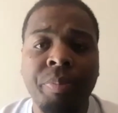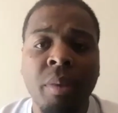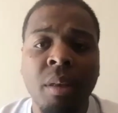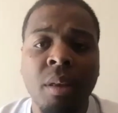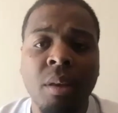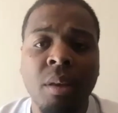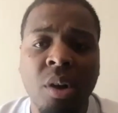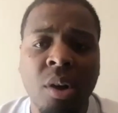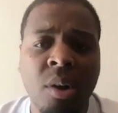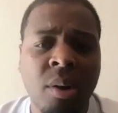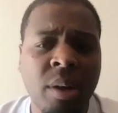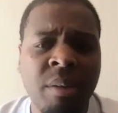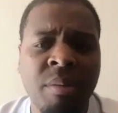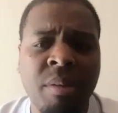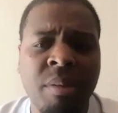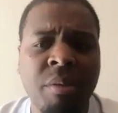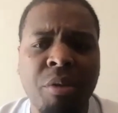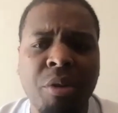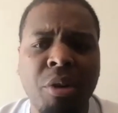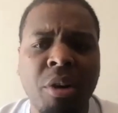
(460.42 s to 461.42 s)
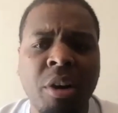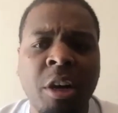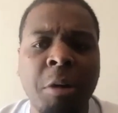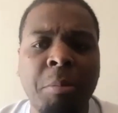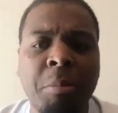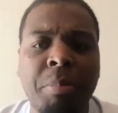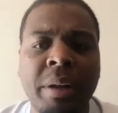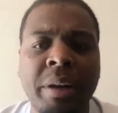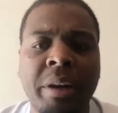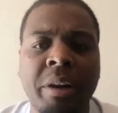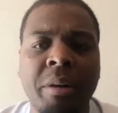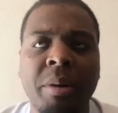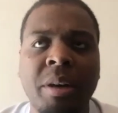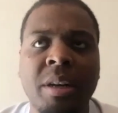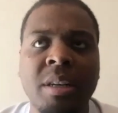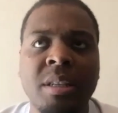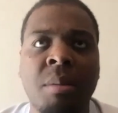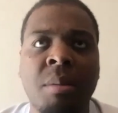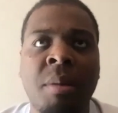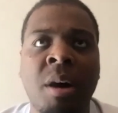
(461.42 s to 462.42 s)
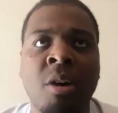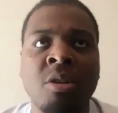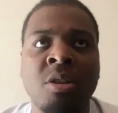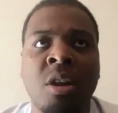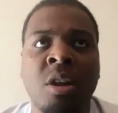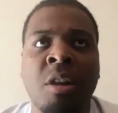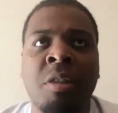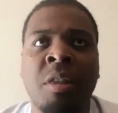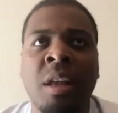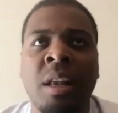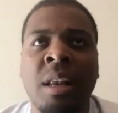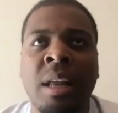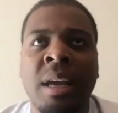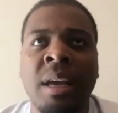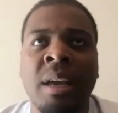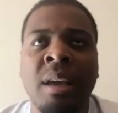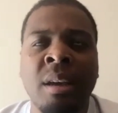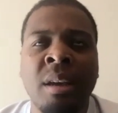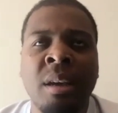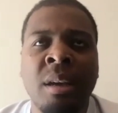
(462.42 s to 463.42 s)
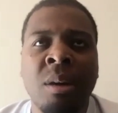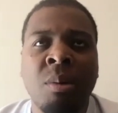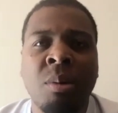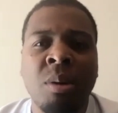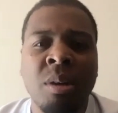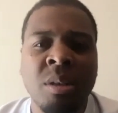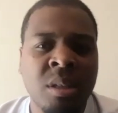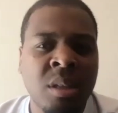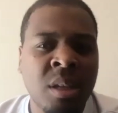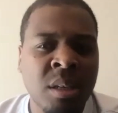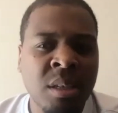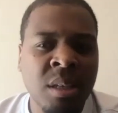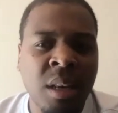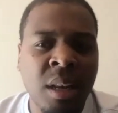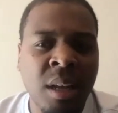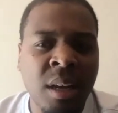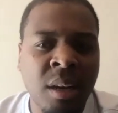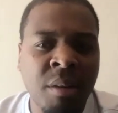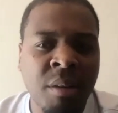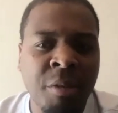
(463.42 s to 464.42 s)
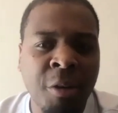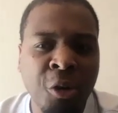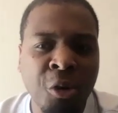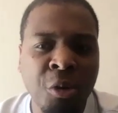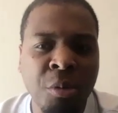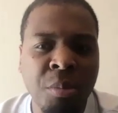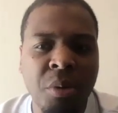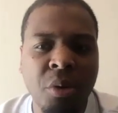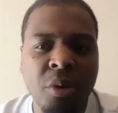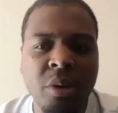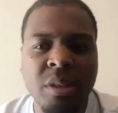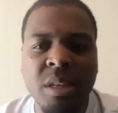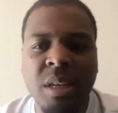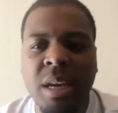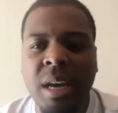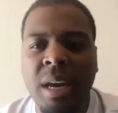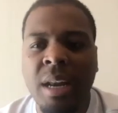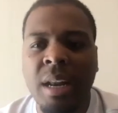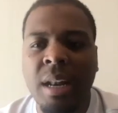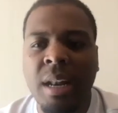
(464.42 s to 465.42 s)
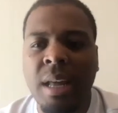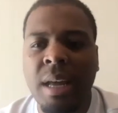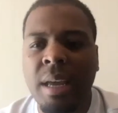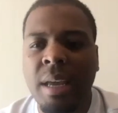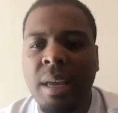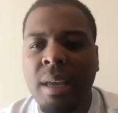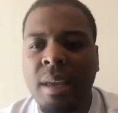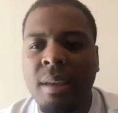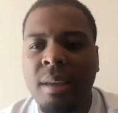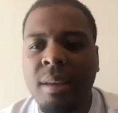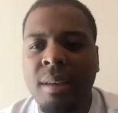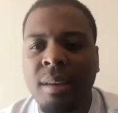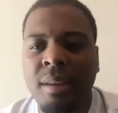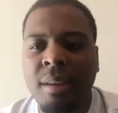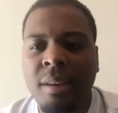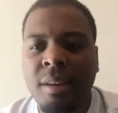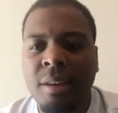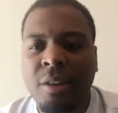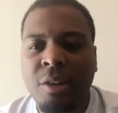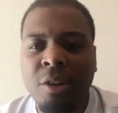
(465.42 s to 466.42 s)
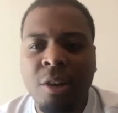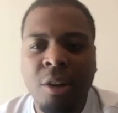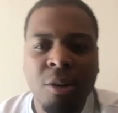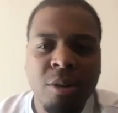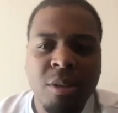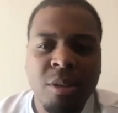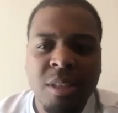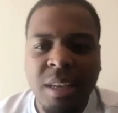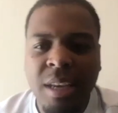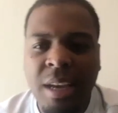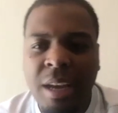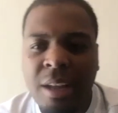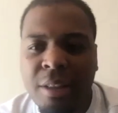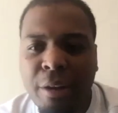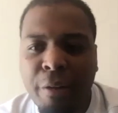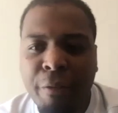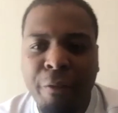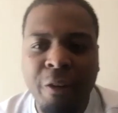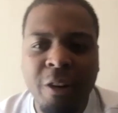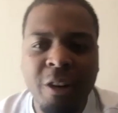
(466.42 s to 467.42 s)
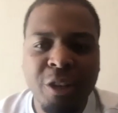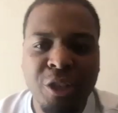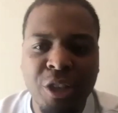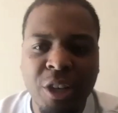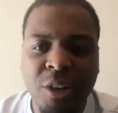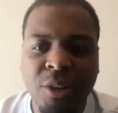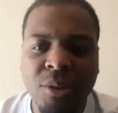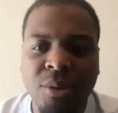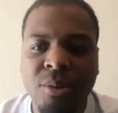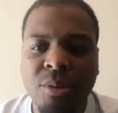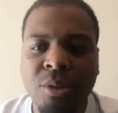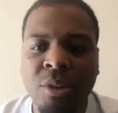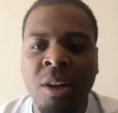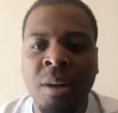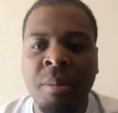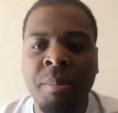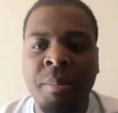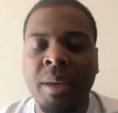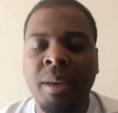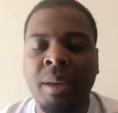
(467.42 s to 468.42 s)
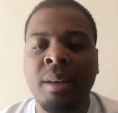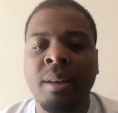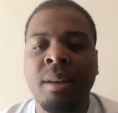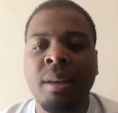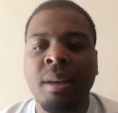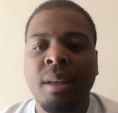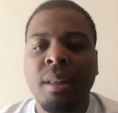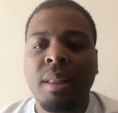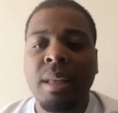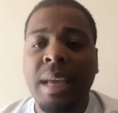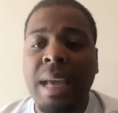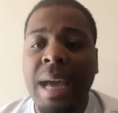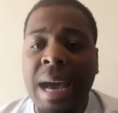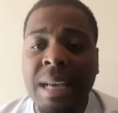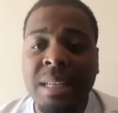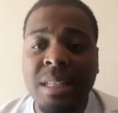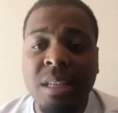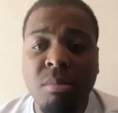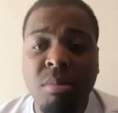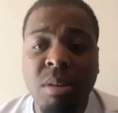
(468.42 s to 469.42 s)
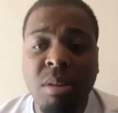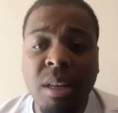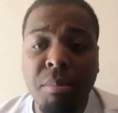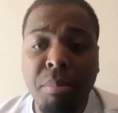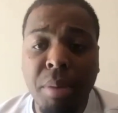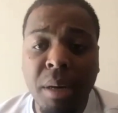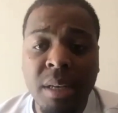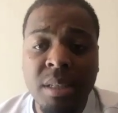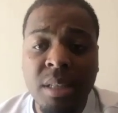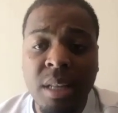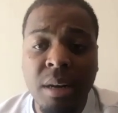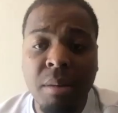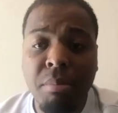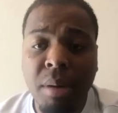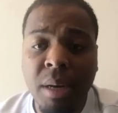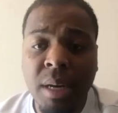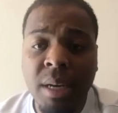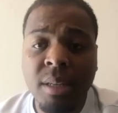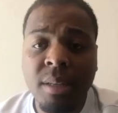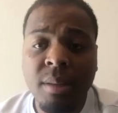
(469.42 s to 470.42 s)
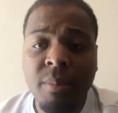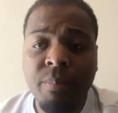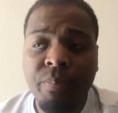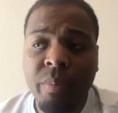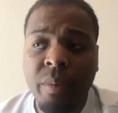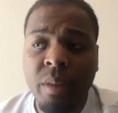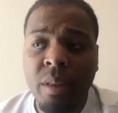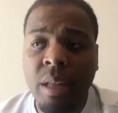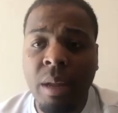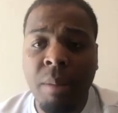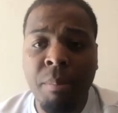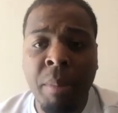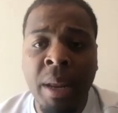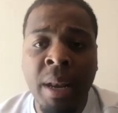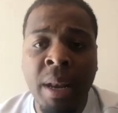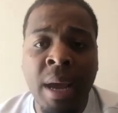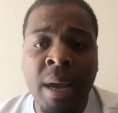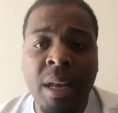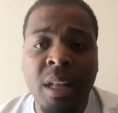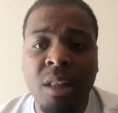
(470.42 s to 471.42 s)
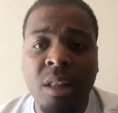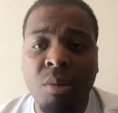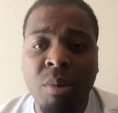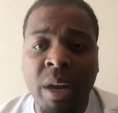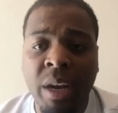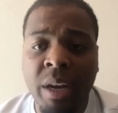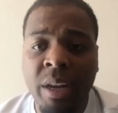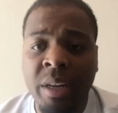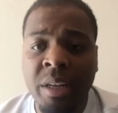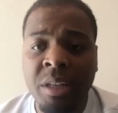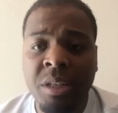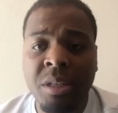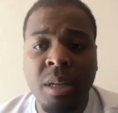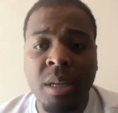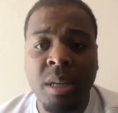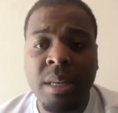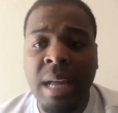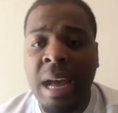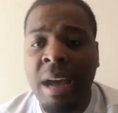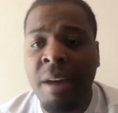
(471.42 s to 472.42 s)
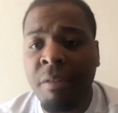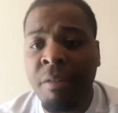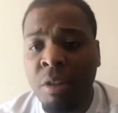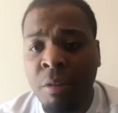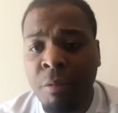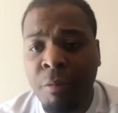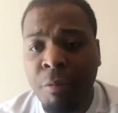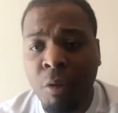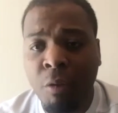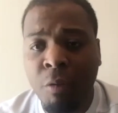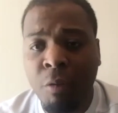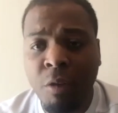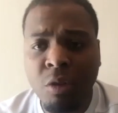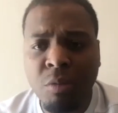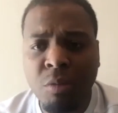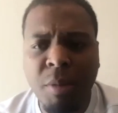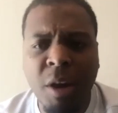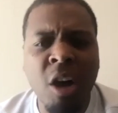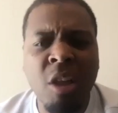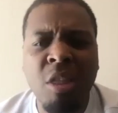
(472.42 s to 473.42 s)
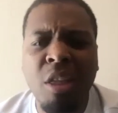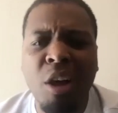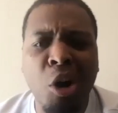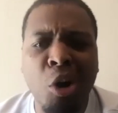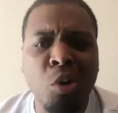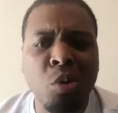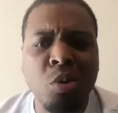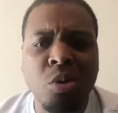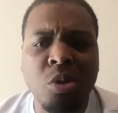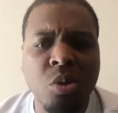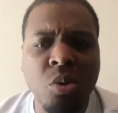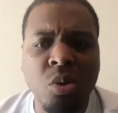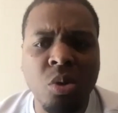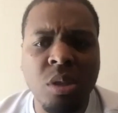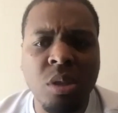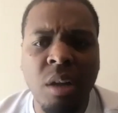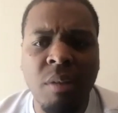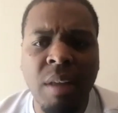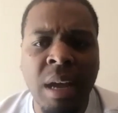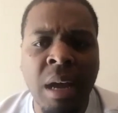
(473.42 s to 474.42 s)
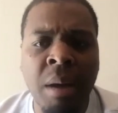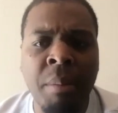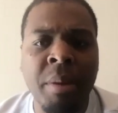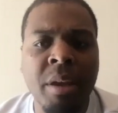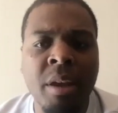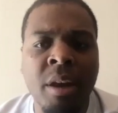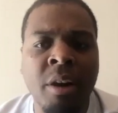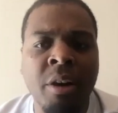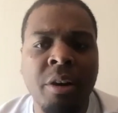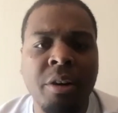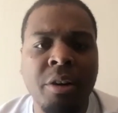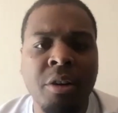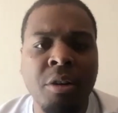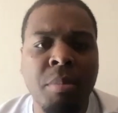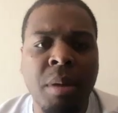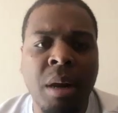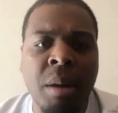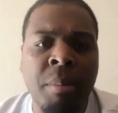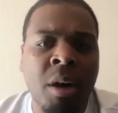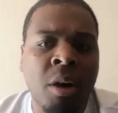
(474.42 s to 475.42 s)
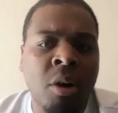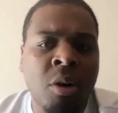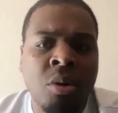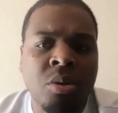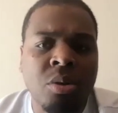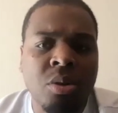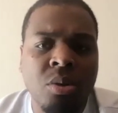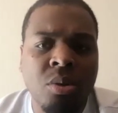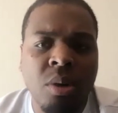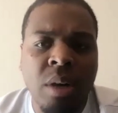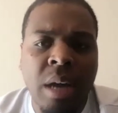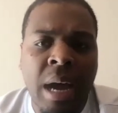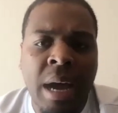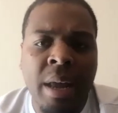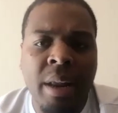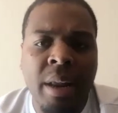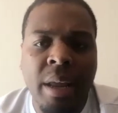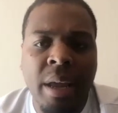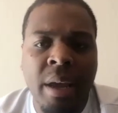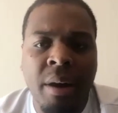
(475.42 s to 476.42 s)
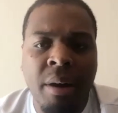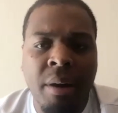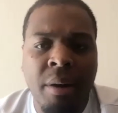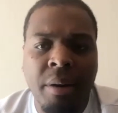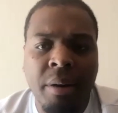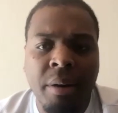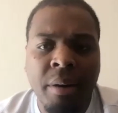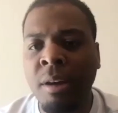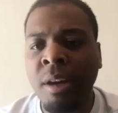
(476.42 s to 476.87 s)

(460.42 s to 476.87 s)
You know, even if you're a good player, because I'm always going to think like, does he love hoop, or is he kind of like, you know, is he out there for the show? You know what I mean? The guys that really bust their butt, that may not get the recognition, that dive on the floor for lose, but all the old school stuff. Like I'm a younger dude, but I'm an old school guy at heart.